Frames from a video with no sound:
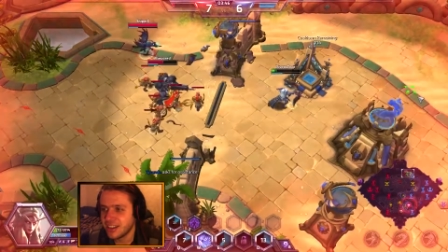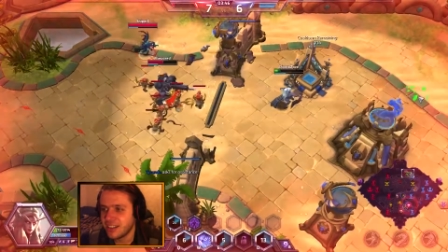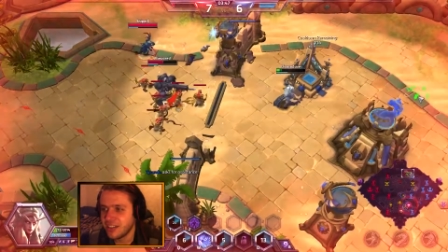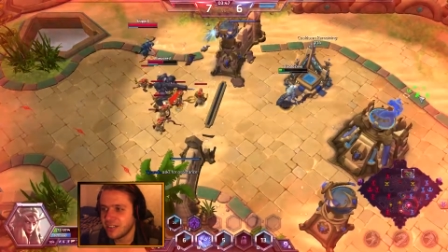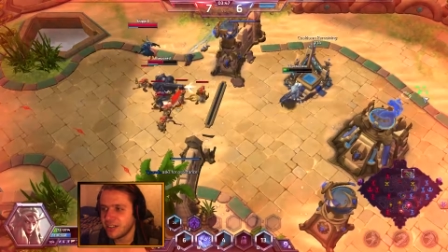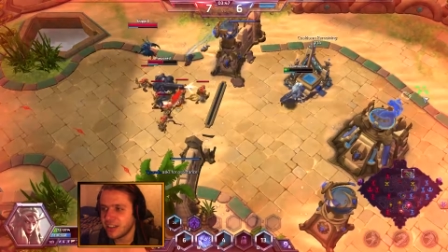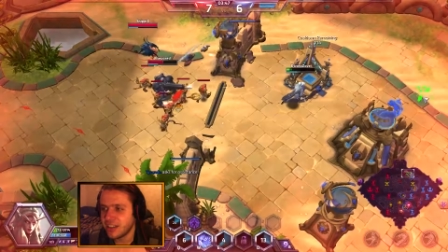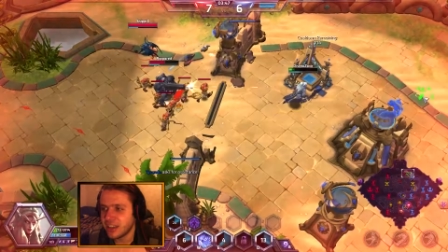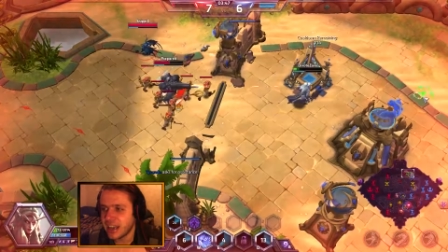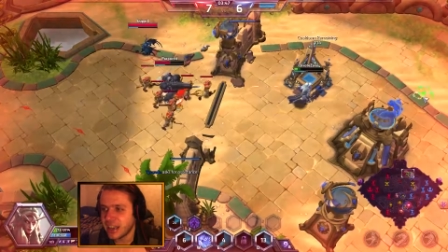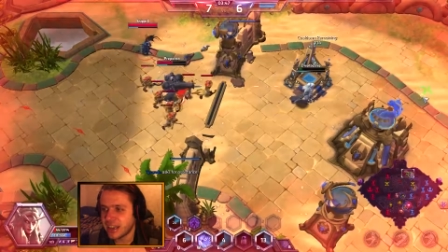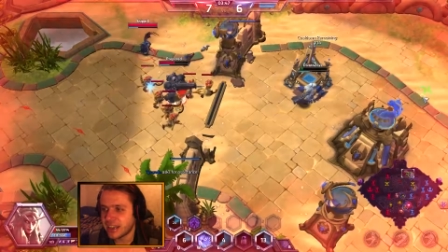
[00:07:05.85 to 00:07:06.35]
I
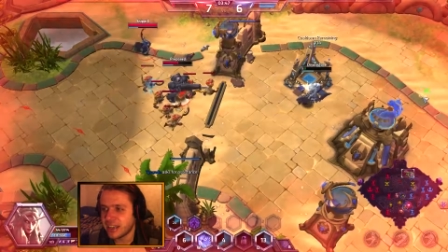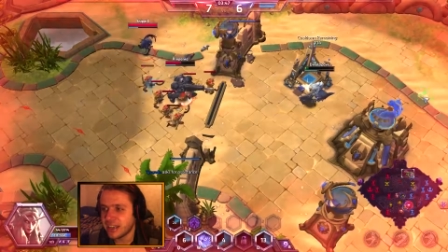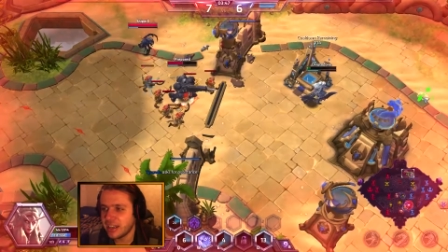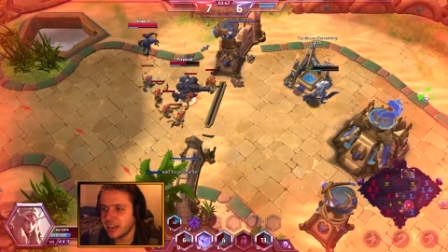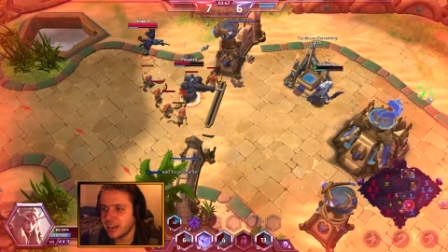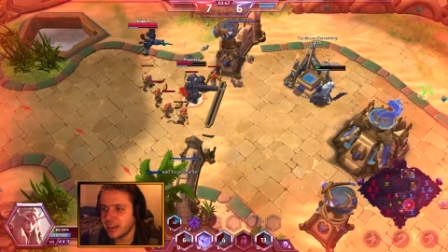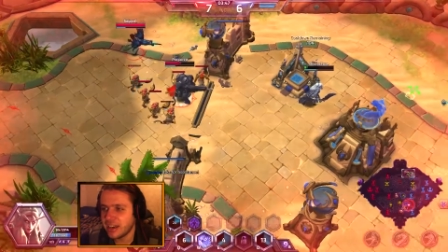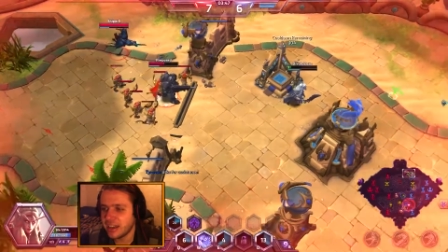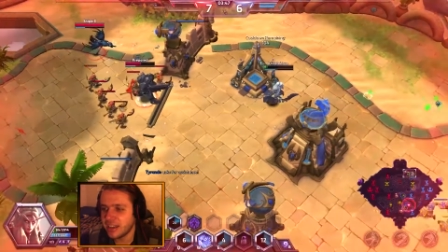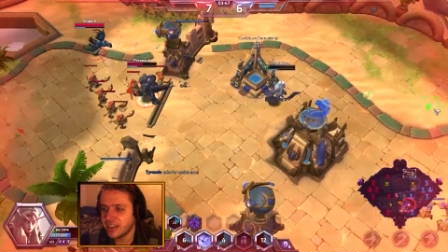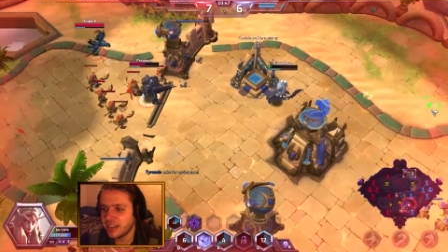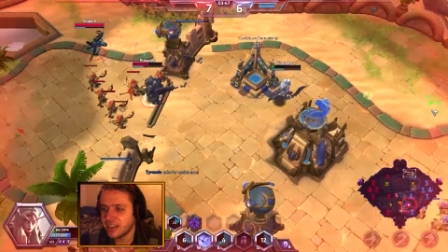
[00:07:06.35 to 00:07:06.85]
mean, I
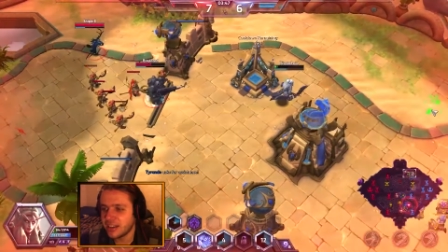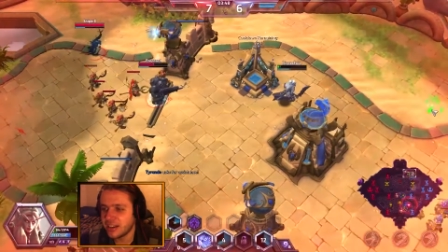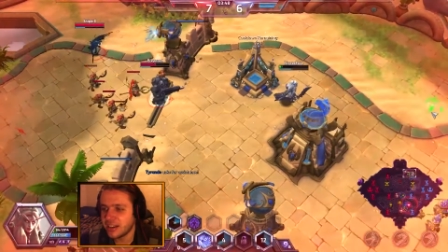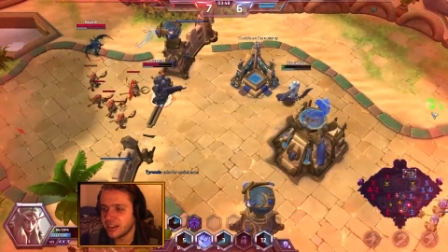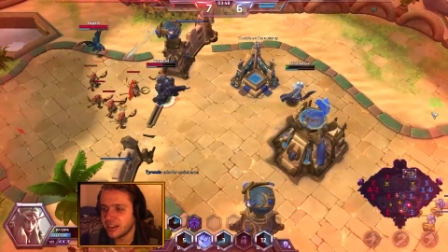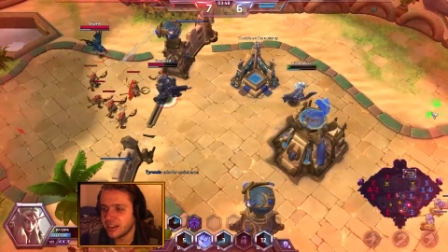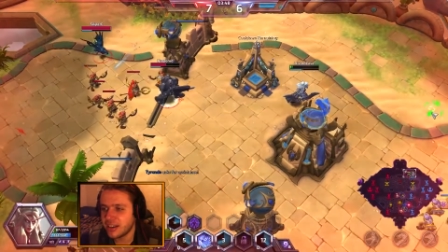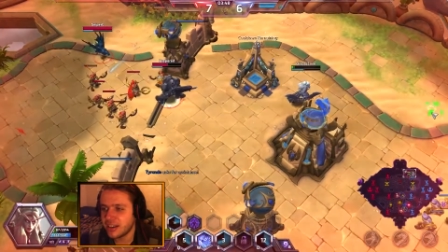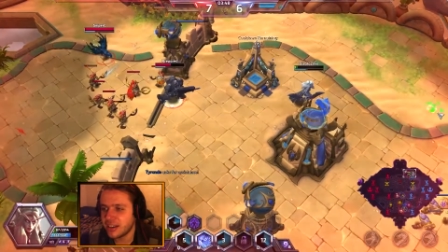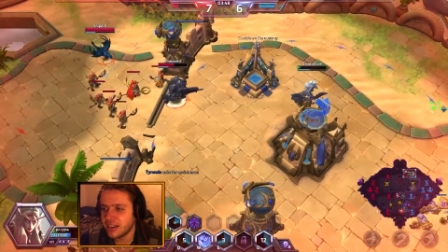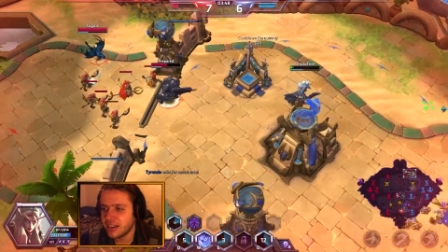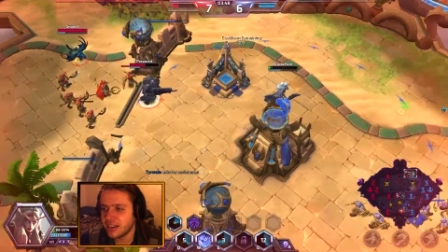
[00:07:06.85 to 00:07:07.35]
can land
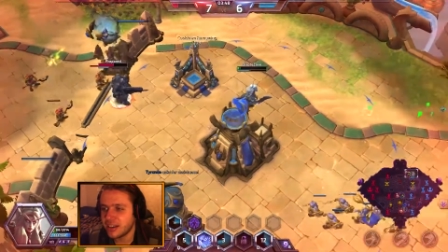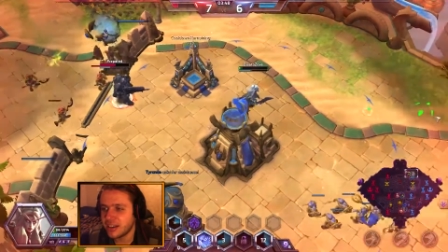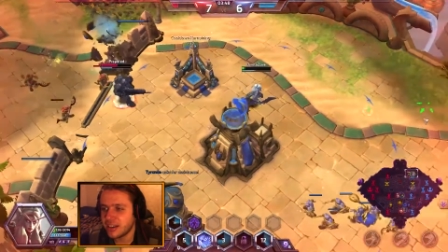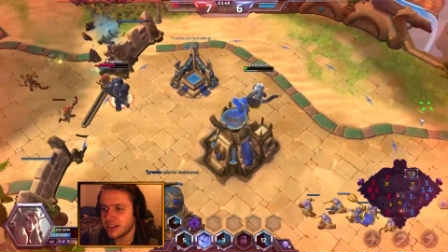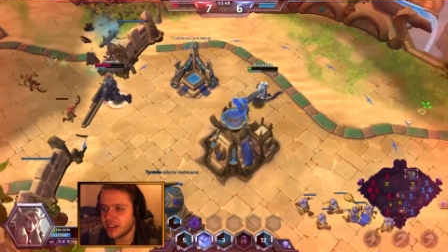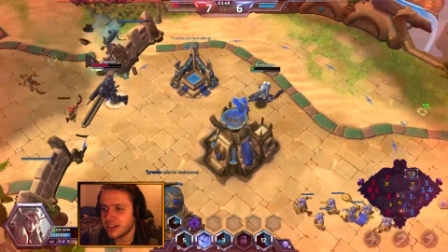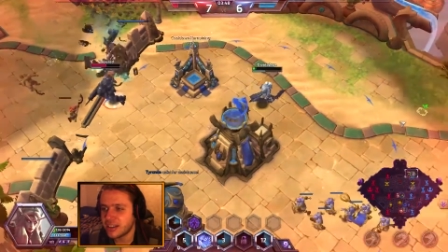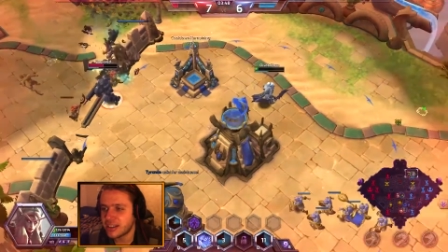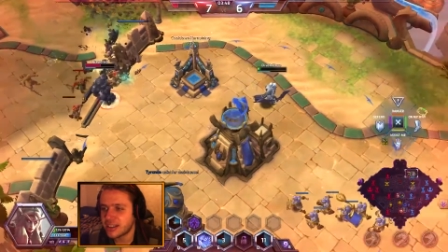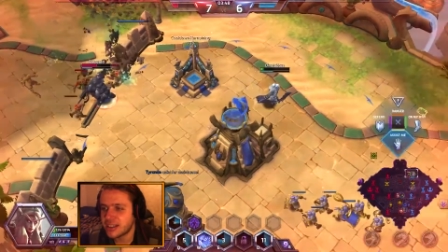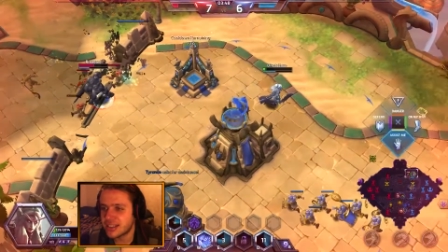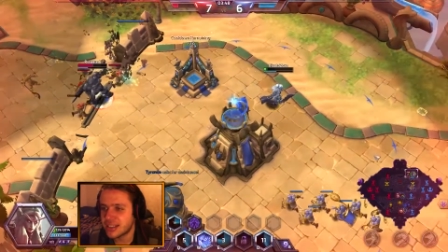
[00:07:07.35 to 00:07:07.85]
a
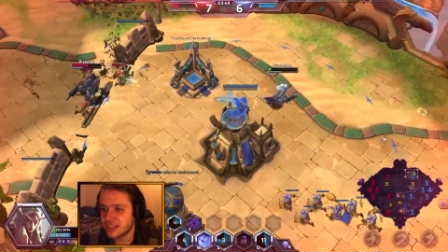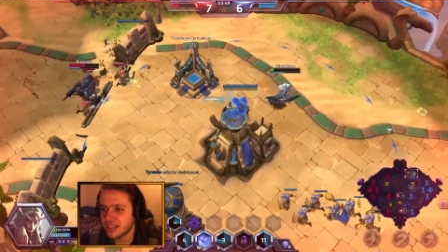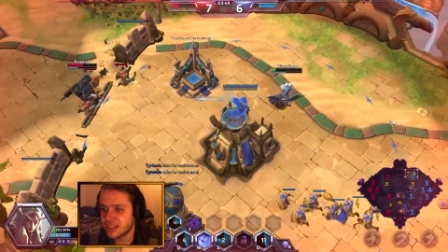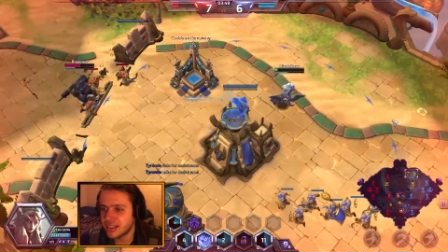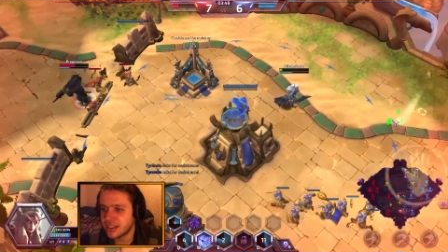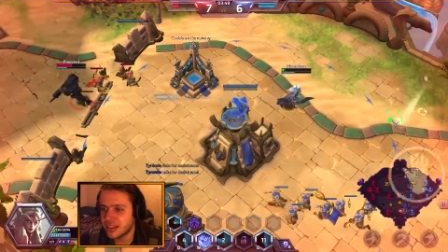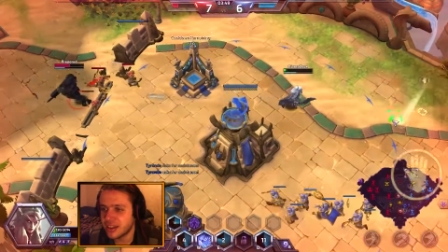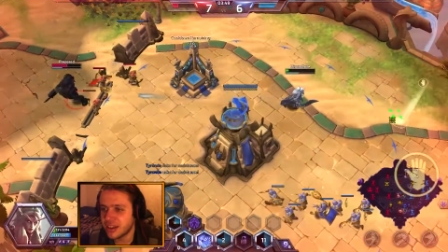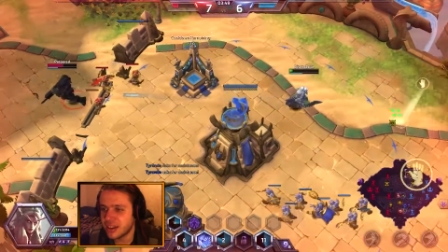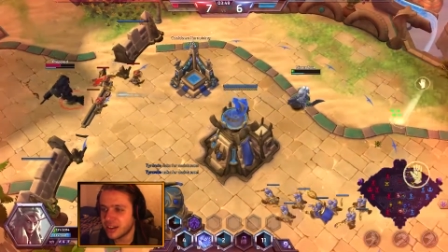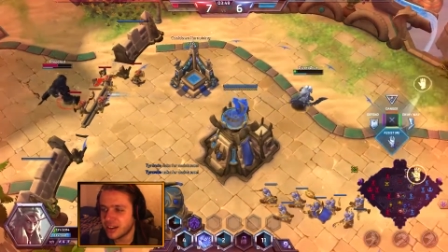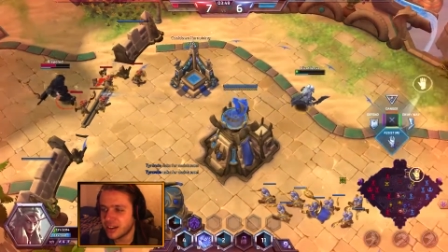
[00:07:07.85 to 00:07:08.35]
stun
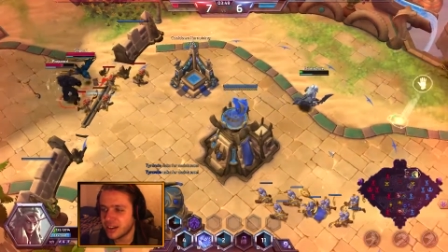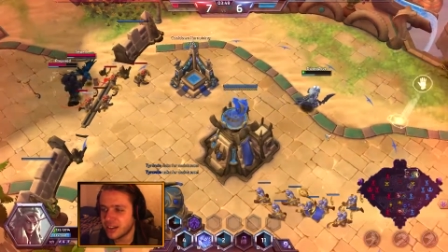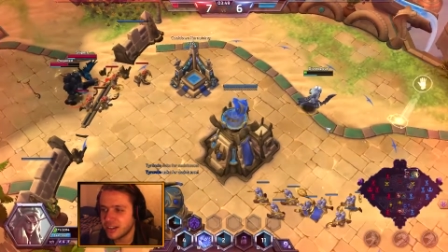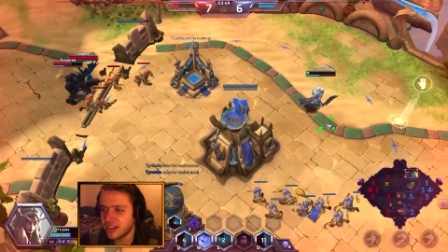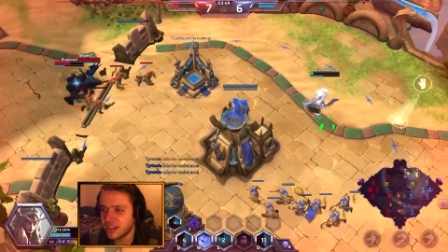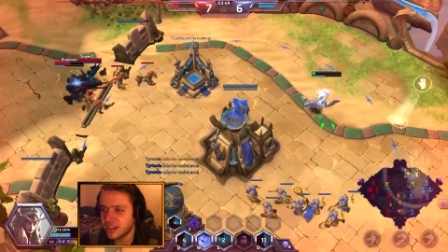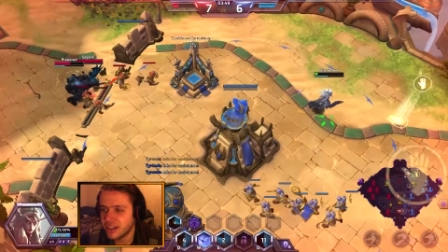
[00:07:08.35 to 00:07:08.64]
there,